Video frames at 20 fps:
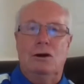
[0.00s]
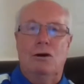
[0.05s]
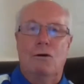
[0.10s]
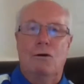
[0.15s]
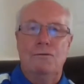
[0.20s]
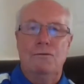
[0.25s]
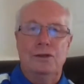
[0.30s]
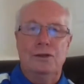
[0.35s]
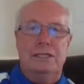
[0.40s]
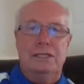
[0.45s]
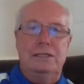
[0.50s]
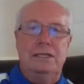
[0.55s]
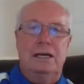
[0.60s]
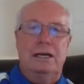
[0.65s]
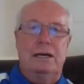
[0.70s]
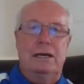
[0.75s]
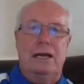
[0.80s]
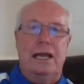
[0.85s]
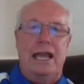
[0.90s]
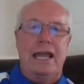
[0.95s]
COVID
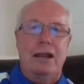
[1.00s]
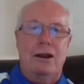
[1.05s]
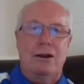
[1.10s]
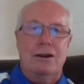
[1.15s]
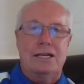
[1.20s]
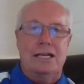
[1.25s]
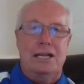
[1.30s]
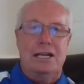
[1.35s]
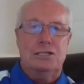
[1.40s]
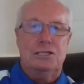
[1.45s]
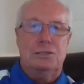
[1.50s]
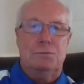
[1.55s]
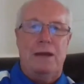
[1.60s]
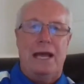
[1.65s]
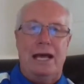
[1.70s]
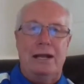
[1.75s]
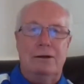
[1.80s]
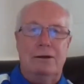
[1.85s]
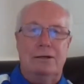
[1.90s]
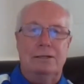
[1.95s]
ARDS
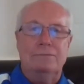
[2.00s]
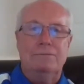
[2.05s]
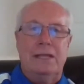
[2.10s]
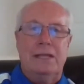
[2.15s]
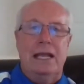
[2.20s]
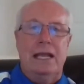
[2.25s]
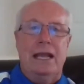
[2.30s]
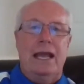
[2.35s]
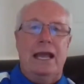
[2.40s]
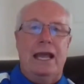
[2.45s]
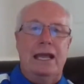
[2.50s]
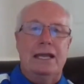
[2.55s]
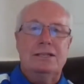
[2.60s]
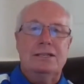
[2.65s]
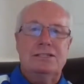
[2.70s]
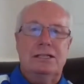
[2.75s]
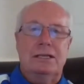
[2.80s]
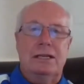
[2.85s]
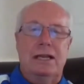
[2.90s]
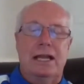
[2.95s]
pattern
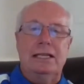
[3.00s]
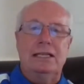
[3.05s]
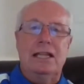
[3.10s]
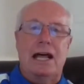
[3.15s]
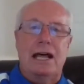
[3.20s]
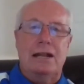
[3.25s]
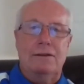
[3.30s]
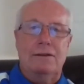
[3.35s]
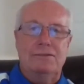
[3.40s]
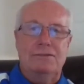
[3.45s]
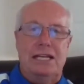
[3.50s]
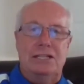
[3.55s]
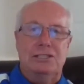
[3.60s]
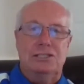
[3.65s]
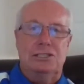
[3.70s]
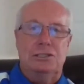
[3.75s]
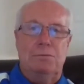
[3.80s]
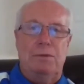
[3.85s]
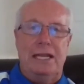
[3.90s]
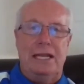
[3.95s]
has a lot of
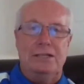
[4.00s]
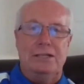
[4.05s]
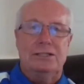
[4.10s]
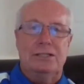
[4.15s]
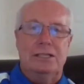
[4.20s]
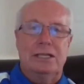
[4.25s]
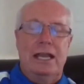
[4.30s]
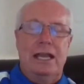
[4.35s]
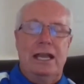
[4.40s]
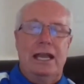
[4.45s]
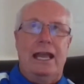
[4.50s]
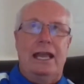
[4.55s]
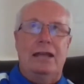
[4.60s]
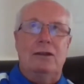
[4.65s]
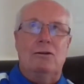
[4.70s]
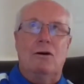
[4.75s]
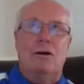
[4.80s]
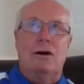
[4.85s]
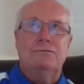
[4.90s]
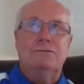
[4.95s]
dead space
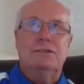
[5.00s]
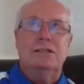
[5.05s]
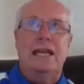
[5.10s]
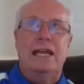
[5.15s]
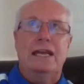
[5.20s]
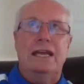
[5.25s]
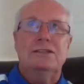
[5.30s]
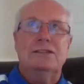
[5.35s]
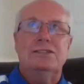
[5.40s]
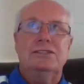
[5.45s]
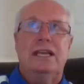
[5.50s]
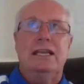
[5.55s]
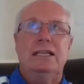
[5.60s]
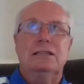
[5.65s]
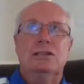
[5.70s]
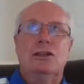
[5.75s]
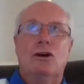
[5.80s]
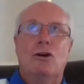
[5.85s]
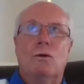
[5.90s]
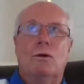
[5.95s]
and often has
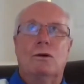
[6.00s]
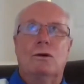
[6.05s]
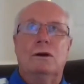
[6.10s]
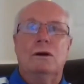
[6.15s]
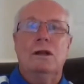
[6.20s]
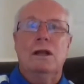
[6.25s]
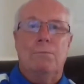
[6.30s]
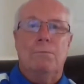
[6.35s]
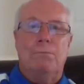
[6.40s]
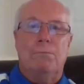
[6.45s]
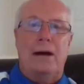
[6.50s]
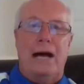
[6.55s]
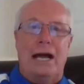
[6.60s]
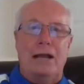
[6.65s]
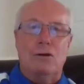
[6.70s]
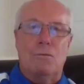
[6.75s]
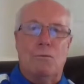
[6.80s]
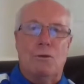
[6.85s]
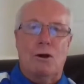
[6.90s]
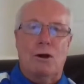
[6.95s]
a lower
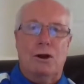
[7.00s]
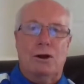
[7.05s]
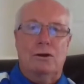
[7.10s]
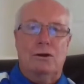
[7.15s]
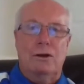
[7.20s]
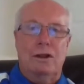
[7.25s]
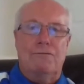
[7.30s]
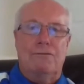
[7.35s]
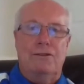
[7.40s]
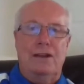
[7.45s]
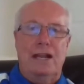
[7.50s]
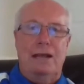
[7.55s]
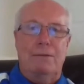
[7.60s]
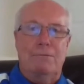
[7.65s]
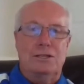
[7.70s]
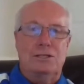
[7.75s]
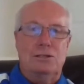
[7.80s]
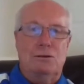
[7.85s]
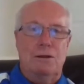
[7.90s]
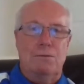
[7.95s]
biomarker
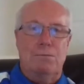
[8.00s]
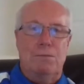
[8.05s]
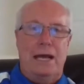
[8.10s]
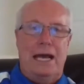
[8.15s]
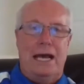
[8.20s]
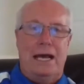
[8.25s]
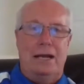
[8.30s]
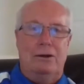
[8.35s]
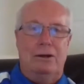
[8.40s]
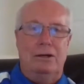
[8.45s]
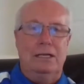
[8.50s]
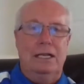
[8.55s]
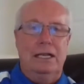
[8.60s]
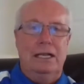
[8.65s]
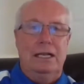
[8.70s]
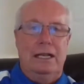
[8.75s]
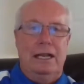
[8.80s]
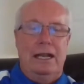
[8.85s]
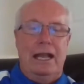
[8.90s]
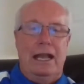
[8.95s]
inflammatory pattern.
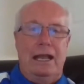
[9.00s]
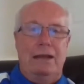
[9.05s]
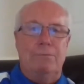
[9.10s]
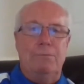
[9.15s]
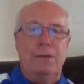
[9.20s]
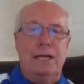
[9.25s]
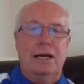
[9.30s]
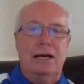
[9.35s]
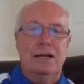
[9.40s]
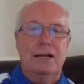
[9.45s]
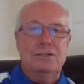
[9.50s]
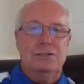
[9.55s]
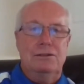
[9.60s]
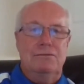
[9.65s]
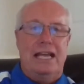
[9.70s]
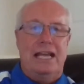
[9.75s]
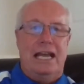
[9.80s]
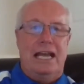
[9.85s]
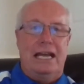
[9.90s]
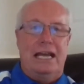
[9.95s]
And because
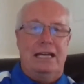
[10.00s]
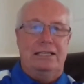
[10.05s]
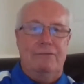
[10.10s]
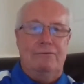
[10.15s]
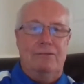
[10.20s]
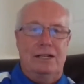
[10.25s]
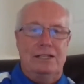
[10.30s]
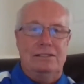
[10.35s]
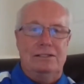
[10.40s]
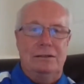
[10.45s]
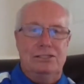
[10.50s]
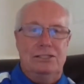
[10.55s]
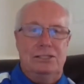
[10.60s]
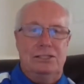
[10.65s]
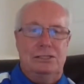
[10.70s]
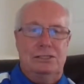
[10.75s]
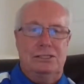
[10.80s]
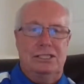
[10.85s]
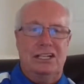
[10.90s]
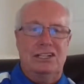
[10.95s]
of that, they've
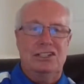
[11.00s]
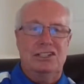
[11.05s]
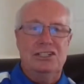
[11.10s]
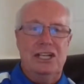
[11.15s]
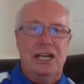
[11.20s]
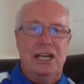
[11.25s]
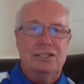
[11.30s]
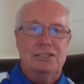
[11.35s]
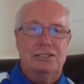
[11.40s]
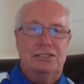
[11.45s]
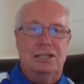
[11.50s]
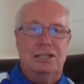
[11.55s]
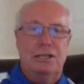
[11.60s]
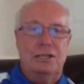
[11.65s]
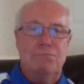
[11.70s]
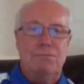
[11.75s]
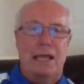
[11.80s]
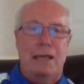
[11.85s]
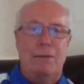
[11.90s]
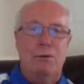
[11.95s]
suggested
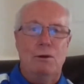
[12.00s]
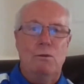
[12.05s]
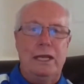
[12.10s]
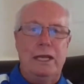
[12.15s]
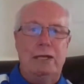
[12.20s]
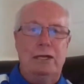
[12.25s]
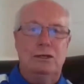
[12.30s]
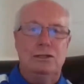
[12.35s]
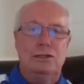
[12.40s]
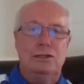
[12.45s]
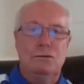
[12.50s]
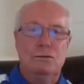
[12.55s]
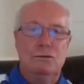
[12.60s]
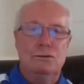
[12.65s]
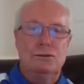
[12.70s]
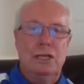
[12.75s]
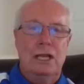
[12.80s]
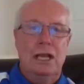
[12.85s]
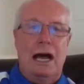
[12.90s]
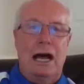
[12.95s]
that maybe we could
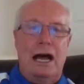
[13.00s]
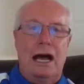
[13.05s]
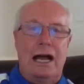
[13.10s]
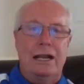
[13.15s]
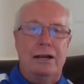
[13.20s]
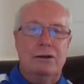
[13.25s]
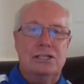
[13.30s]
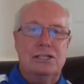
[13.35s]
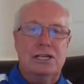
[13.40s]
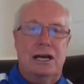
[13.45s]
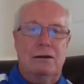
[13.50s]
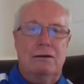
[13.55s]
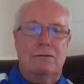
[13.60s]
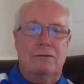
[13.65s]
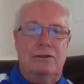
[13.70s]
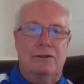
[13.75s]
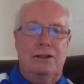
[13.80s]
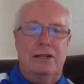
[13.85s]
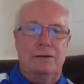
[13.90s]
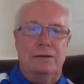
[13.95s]
use higher
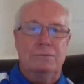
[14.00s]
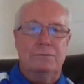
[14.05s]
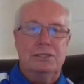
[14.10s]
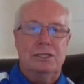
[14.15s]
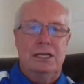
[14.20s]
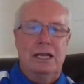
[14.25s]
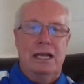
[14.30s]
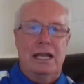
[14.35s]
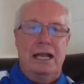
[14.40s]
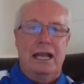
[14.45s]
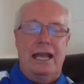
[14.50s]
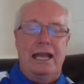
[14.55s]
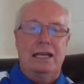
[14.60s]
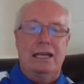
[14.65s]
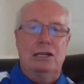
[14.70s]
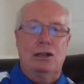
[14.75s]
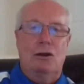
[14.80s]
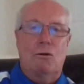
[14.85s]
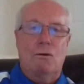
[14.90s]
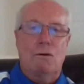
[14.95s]
tidal volumes
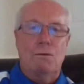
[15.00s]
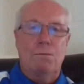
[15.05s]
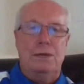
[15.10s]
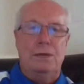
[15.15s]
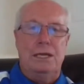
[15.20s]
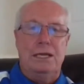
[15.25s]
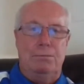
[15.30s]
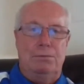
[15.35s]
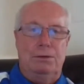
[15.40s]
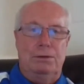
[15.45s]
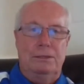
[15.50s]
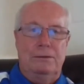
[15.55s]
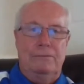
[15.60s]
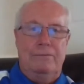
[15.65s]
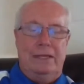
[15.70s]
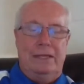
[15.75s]
and lower PEEP.